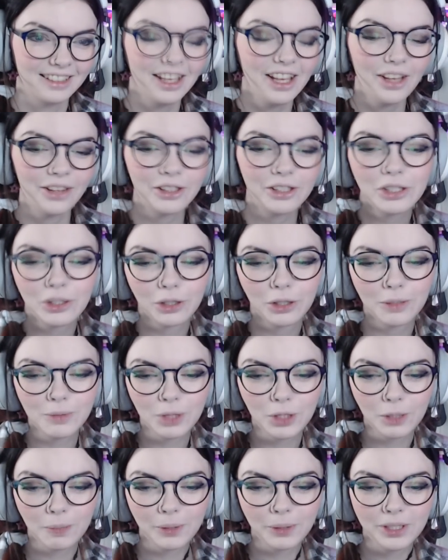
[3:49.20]
The
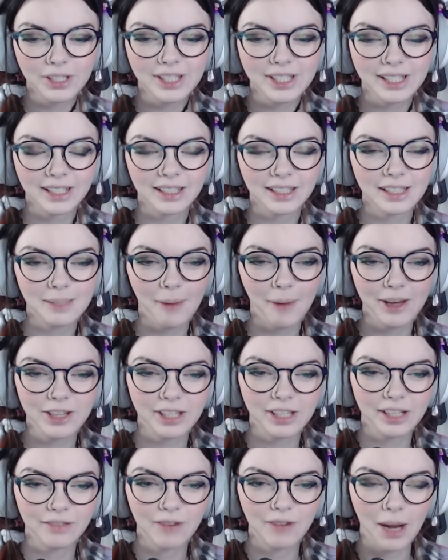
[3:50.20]
stormtroopers,
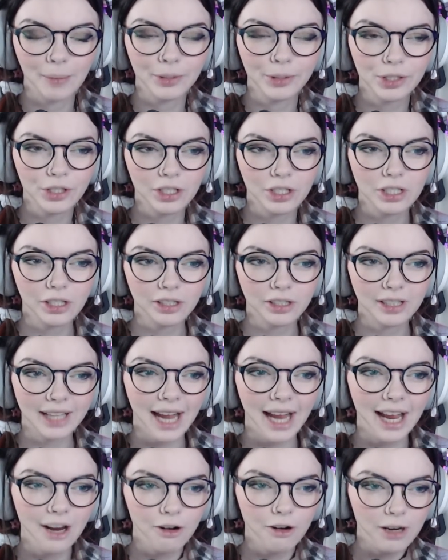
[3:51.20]
especially in Rebels, just look like
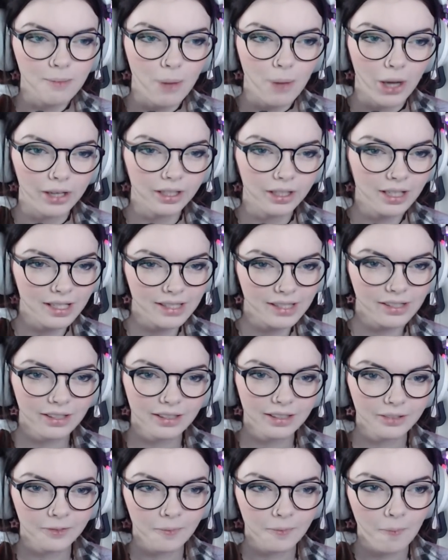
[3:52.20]
angry pugs.
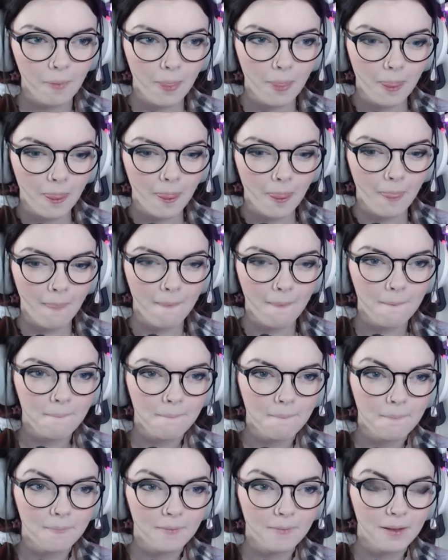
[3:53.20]
Here,
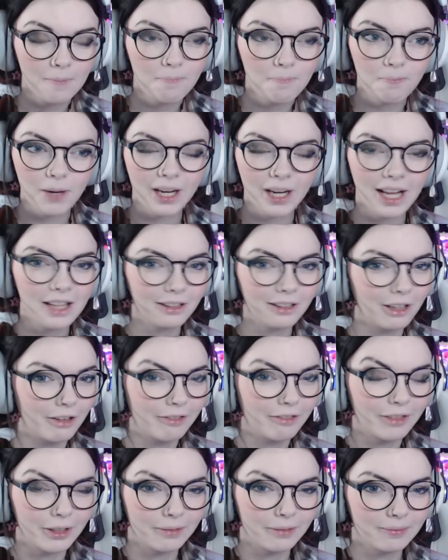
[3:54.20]
but I
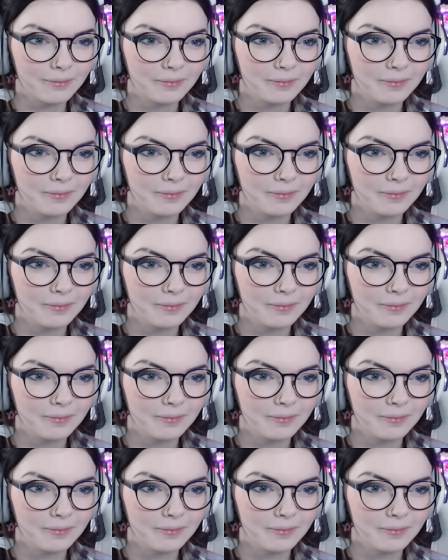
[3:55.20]
love them.